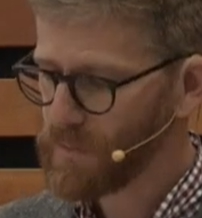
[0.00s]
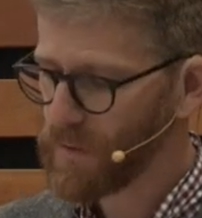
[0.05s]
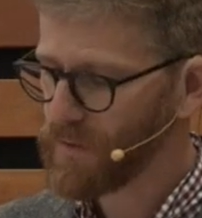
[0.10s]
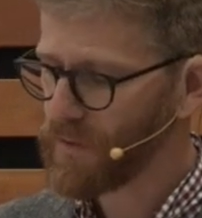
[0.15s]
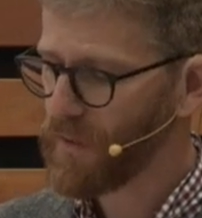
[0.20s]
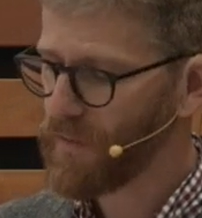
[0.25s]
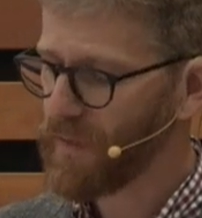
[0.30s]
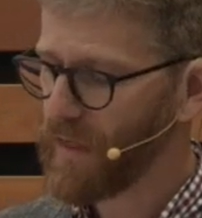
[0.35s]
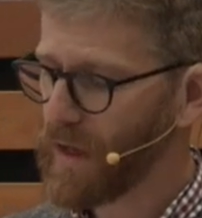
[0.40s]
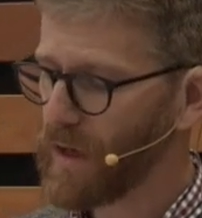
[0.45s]

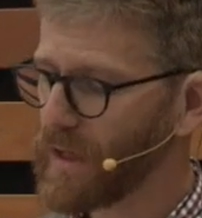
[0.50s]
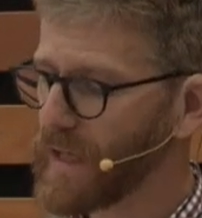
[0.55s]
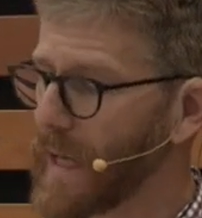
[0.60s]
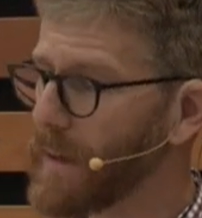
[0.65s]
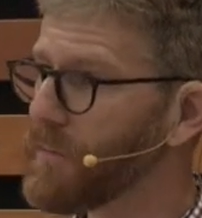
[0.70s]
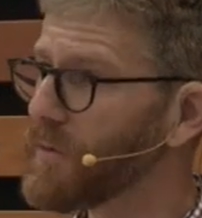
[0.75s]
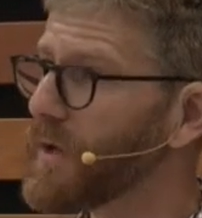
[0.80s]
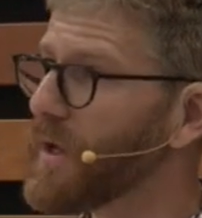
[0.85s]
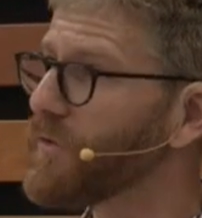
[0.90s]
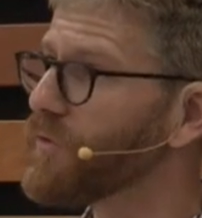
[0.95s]
but that they
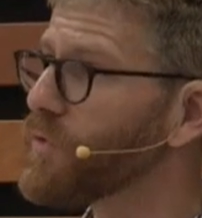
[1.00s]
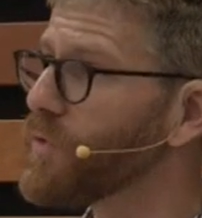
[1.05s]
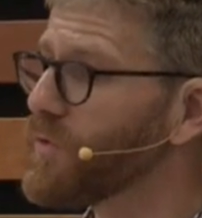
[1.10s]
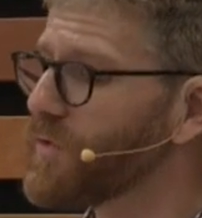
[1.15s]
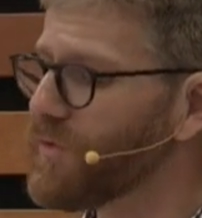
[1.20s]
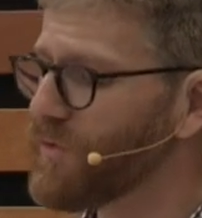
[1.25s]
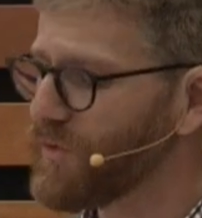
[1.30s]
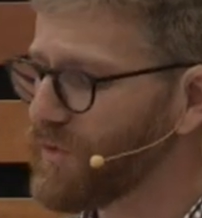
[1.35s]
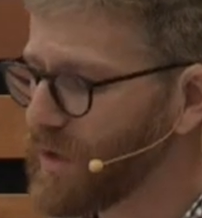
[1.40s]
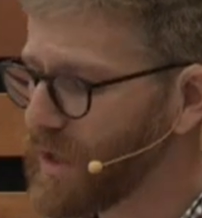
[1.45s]
enable us to
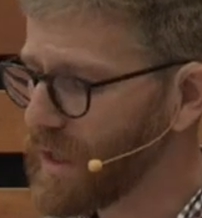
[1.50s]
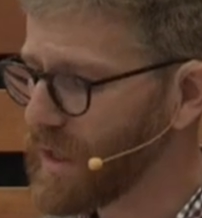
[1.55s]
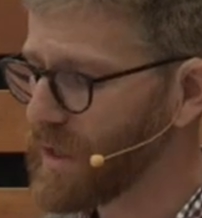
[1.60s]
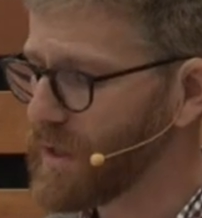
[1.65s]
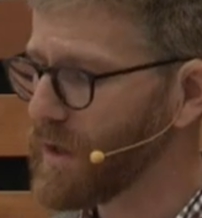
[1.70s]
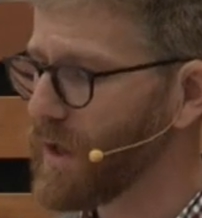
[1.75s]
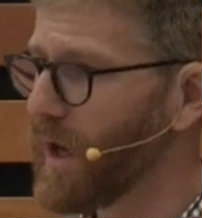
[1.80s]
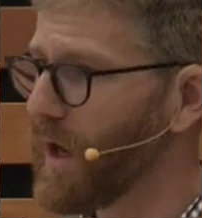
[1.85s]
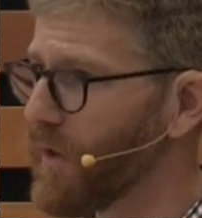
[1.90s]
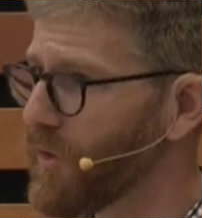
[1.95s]

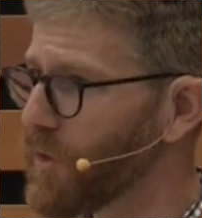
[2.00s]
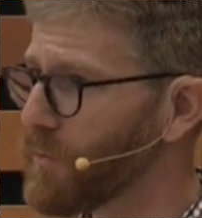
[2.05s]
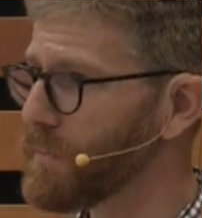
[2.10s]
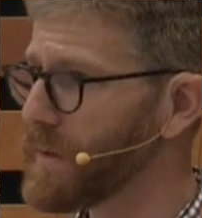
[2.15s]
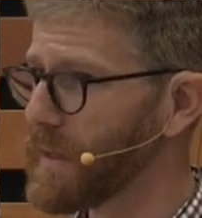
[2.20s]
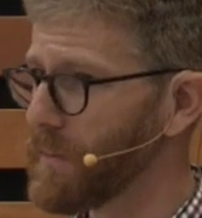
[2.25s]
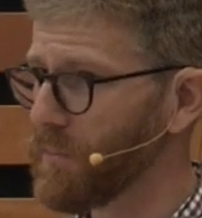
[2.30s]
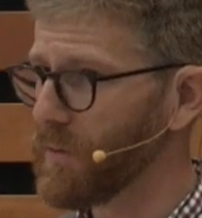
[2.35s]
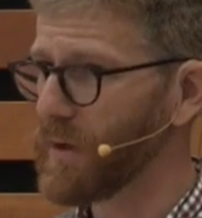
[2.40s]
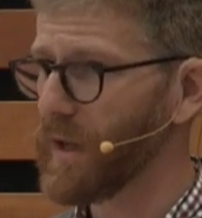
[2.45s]
see other
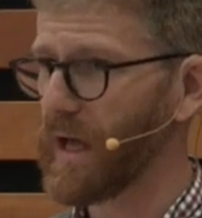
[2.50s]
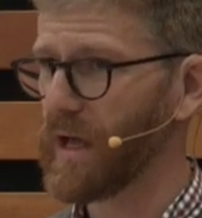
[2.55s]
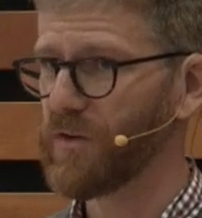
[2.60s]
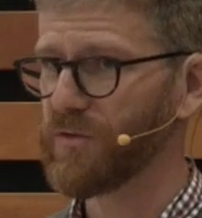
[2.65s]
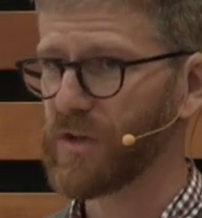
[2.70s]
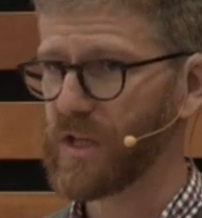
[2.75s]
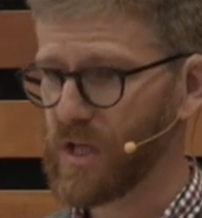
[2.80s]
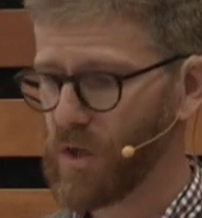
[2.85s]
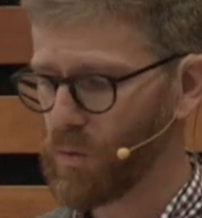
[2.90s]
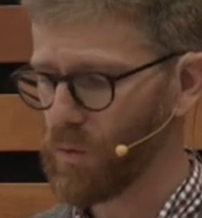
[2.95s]
people
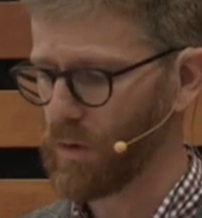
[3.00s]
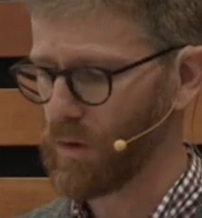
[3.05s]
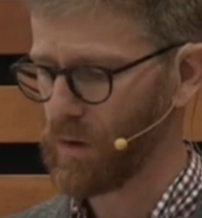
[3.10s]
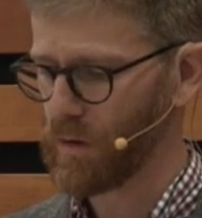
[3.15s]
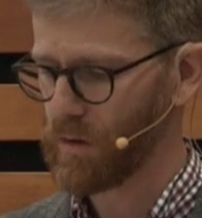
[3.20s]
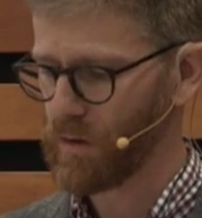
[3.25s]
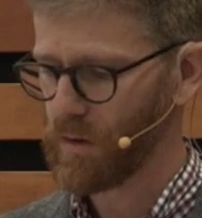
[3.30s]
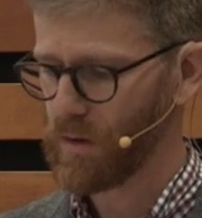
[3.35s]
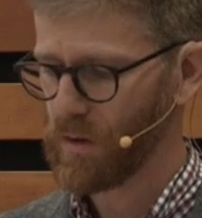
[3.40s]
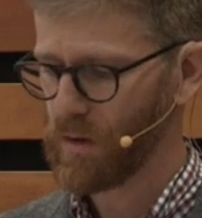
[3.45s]
as equal